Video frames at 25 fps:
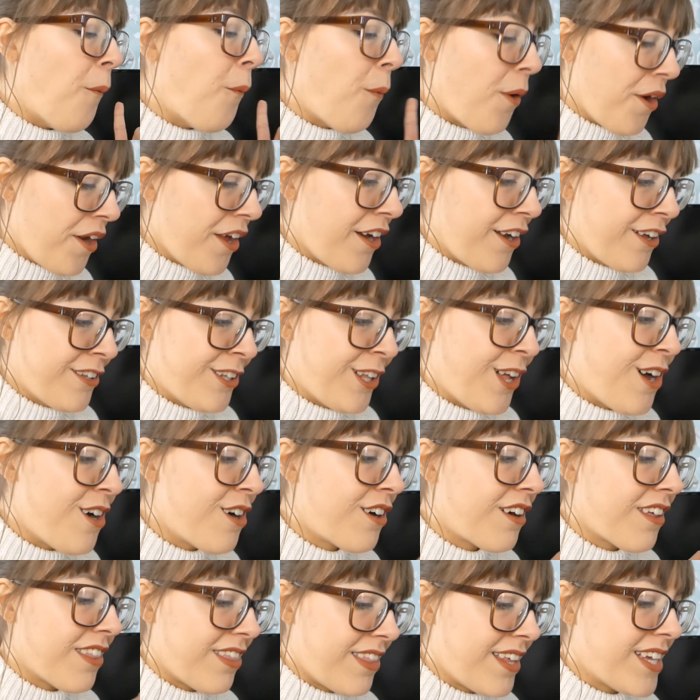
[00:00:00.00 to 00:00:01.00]
1
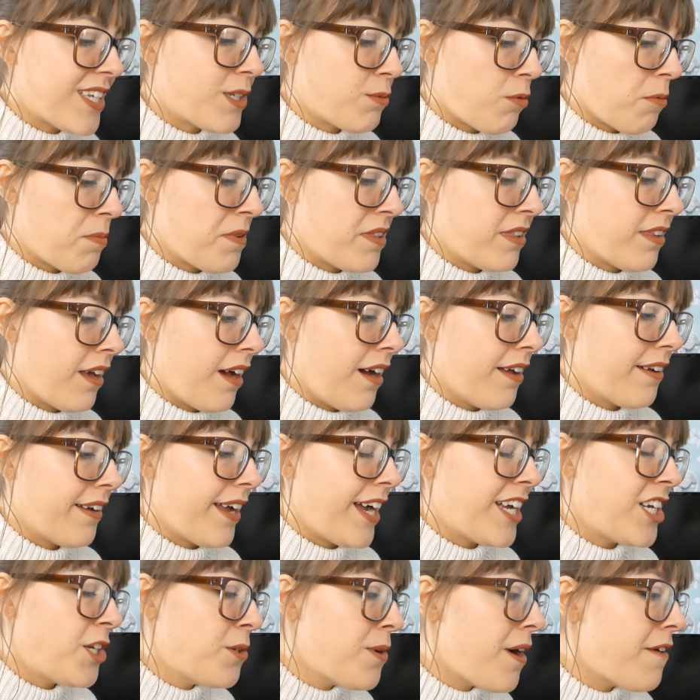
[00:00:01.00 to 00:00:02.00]
o'clock this will be done.
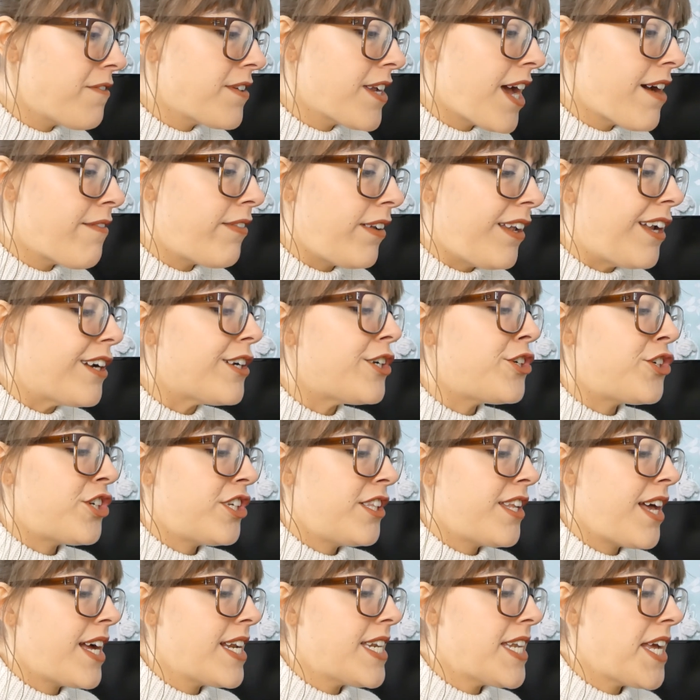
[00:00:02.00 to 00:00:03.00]
I do have to have lunch in that